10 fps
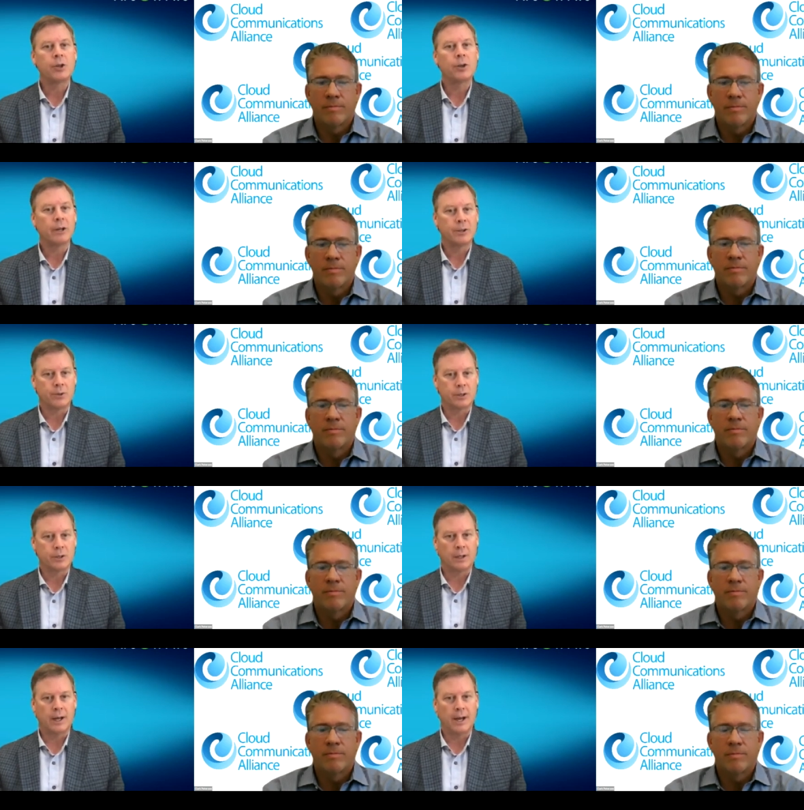Speaker 1: your
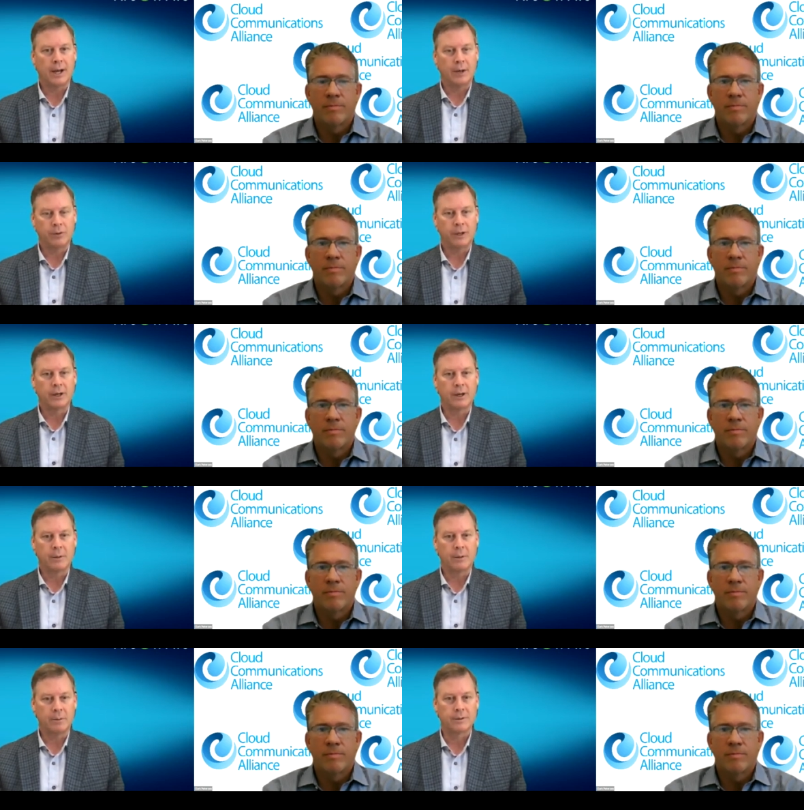interests align with
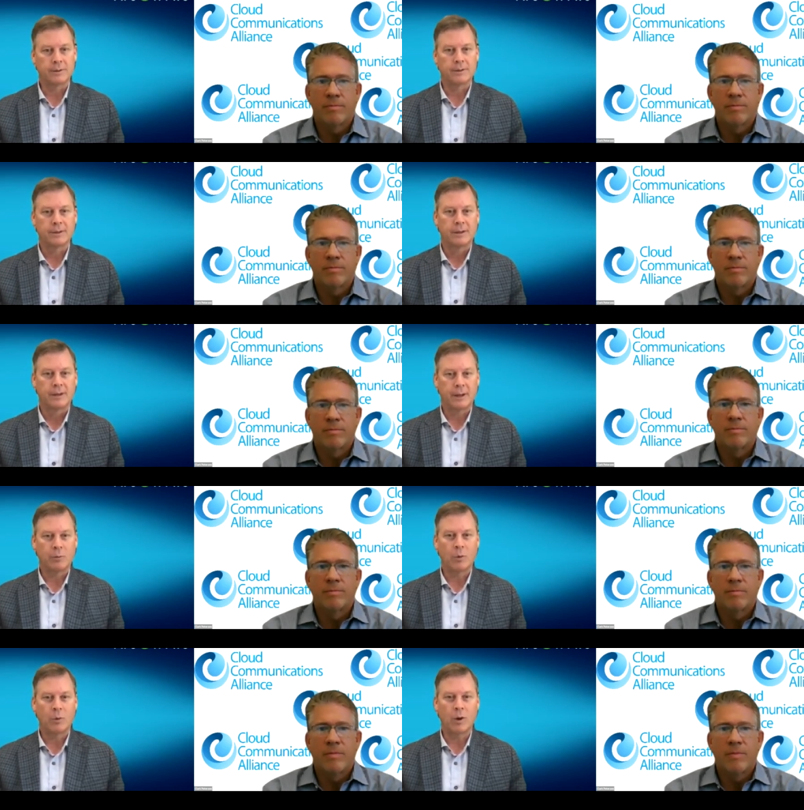INCOMPAS
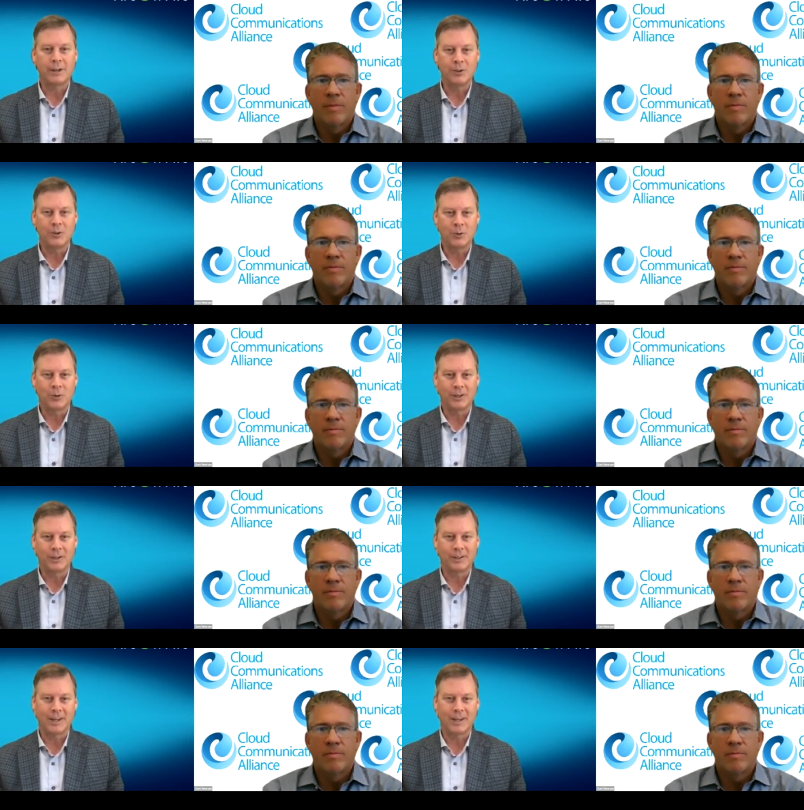and why did you join
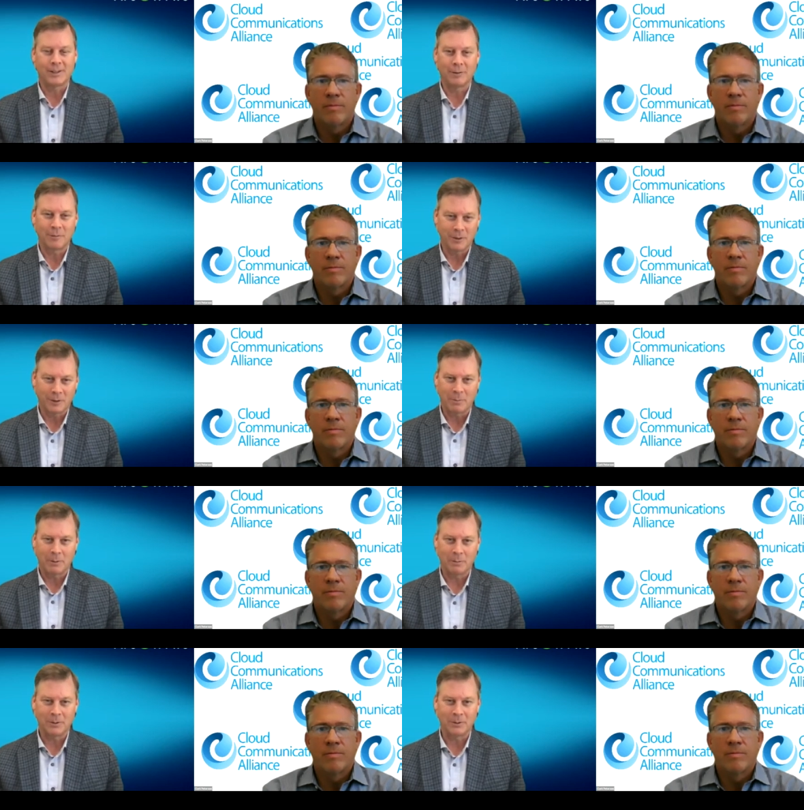as an affiliate
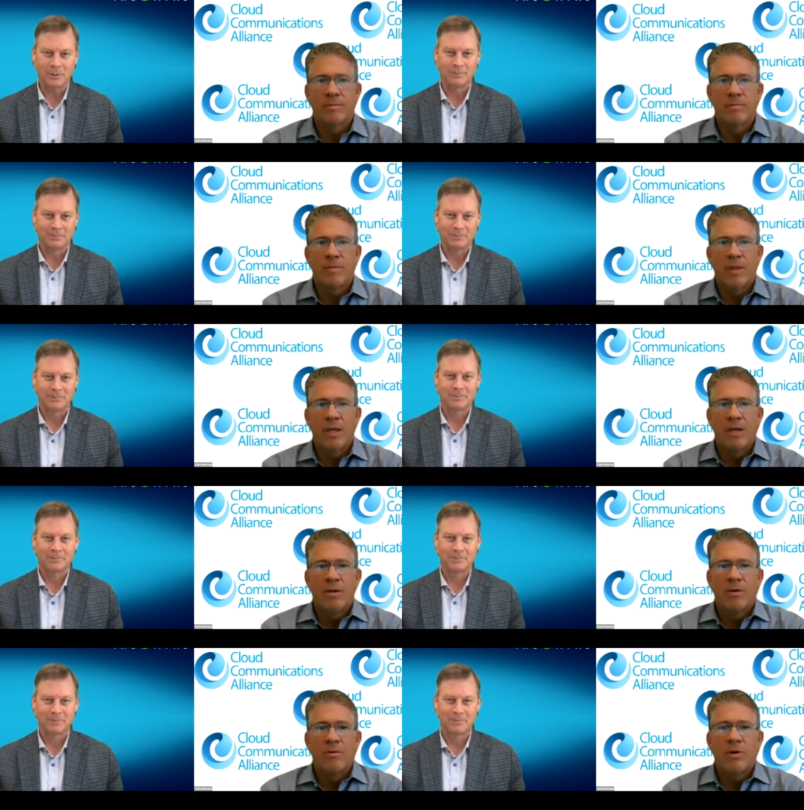member?
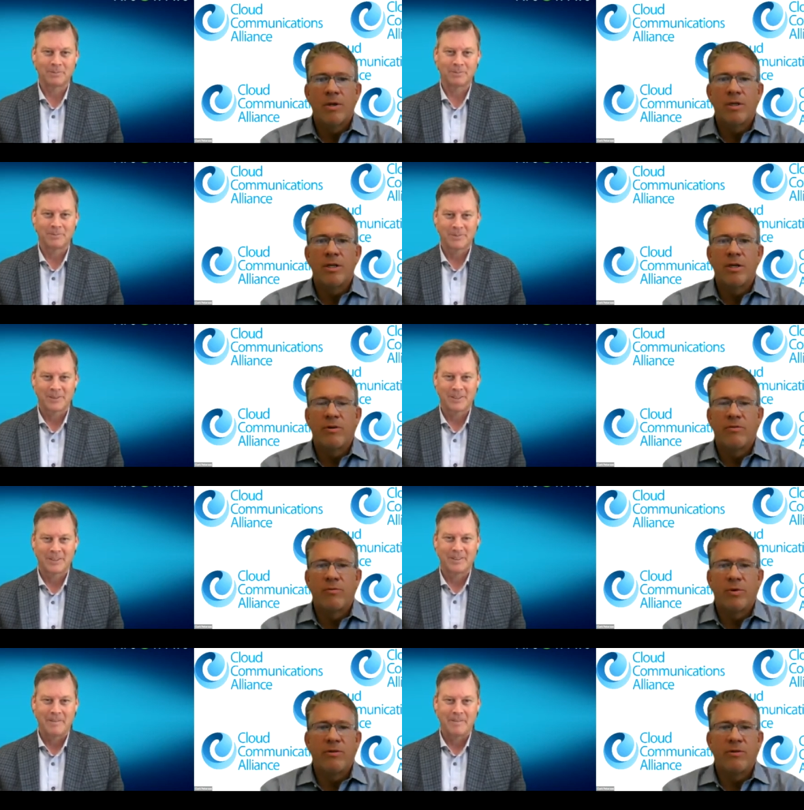
Speaker 2: Well, you know, we
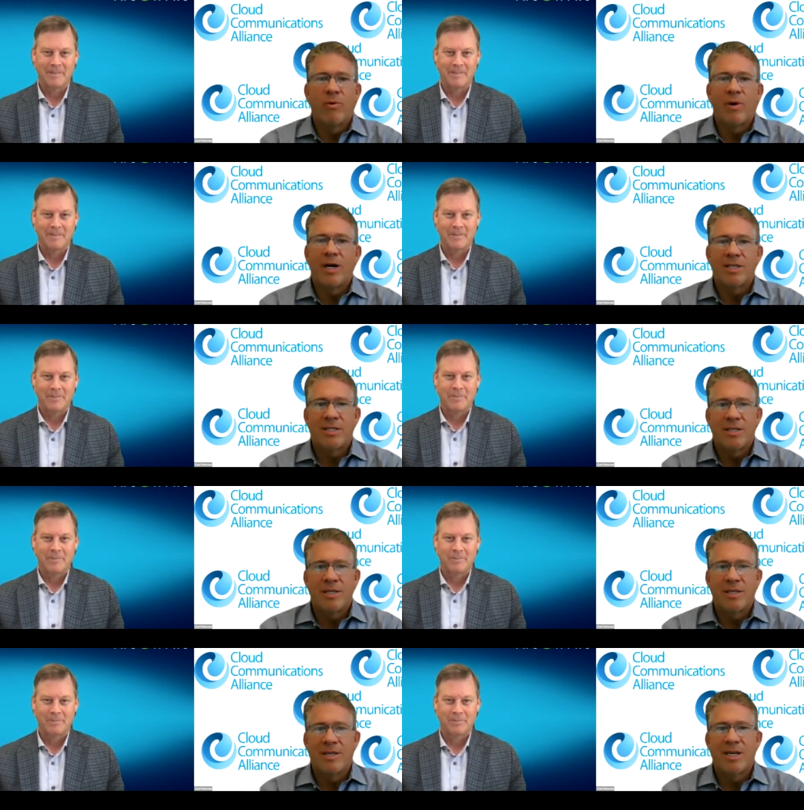we watched
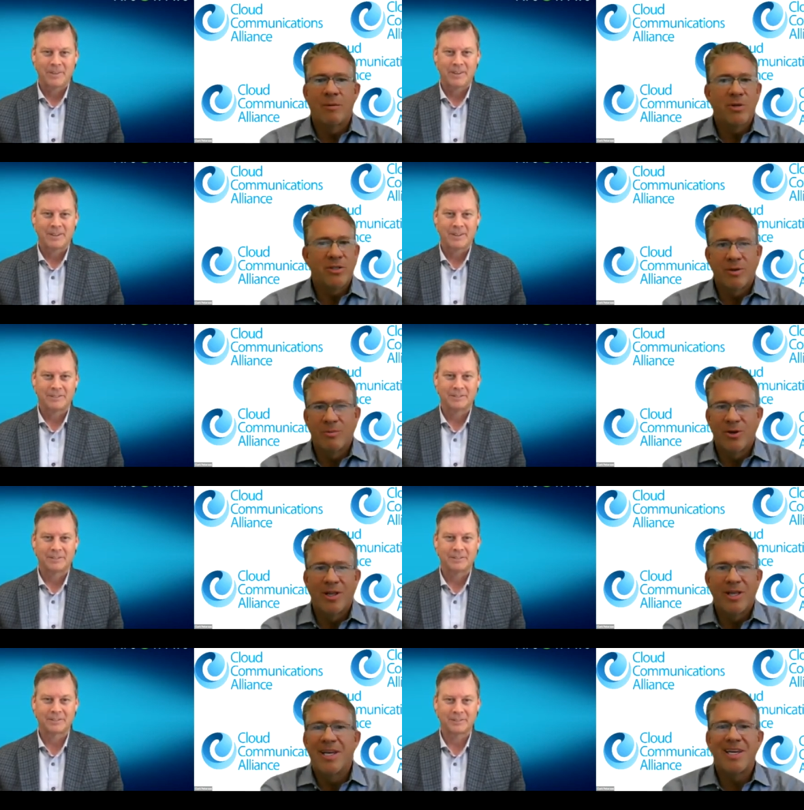INCOMPAS from the
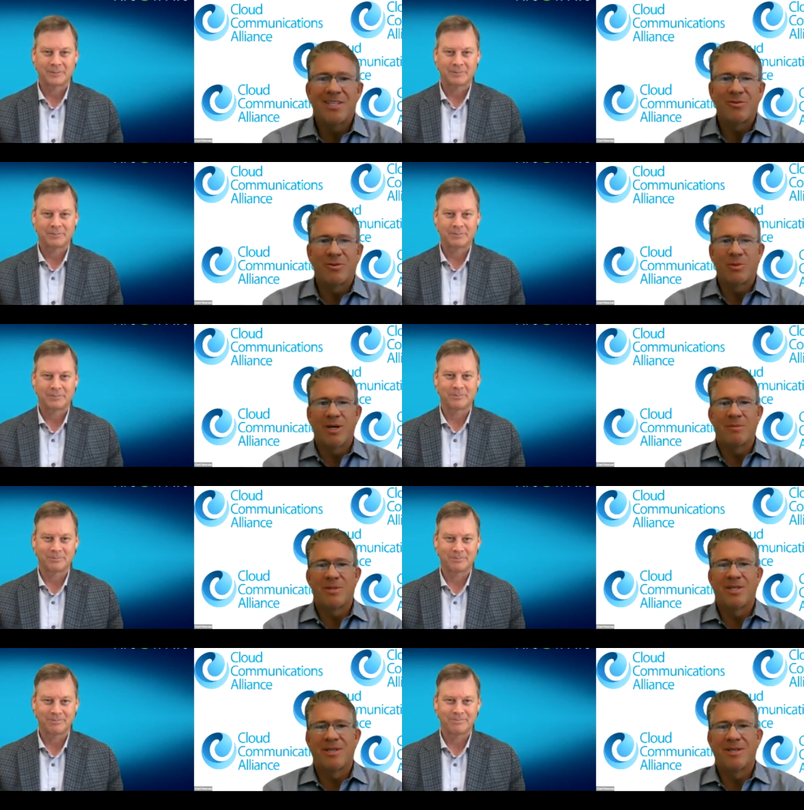early days, from
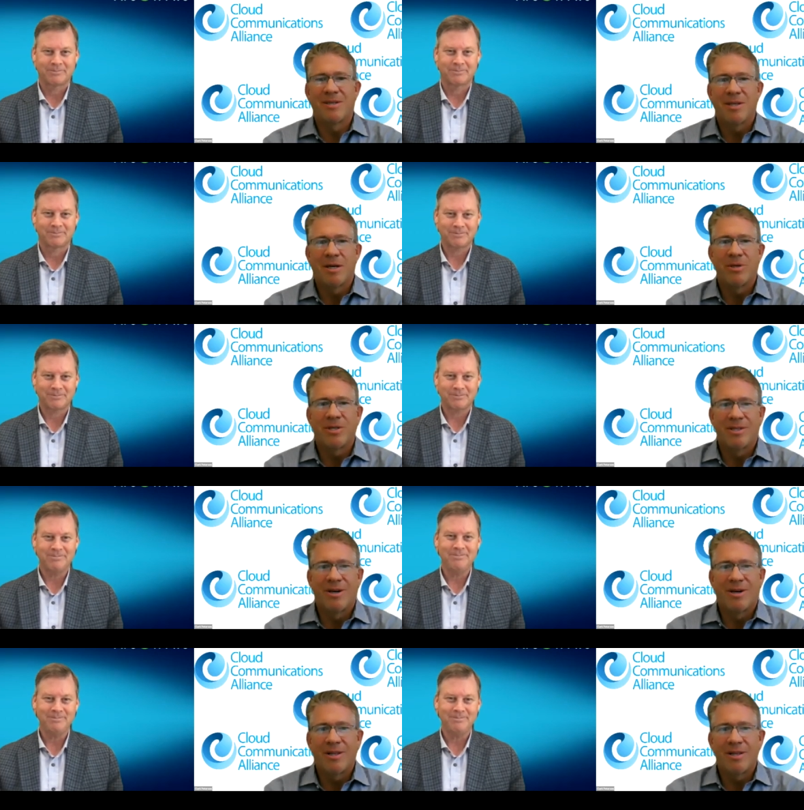Comptel to INCOMPAS, and
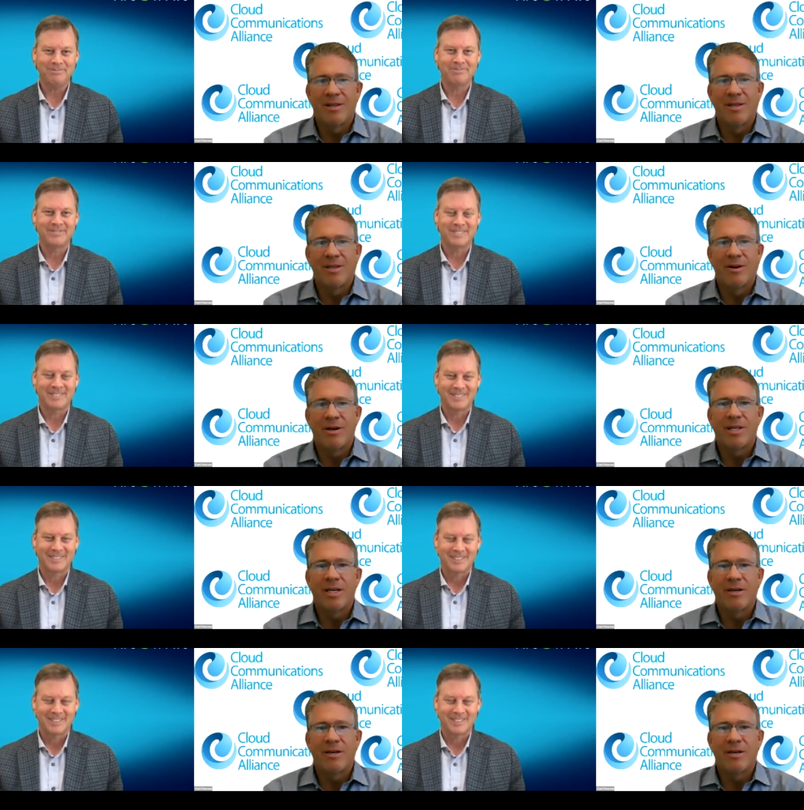all the you know all the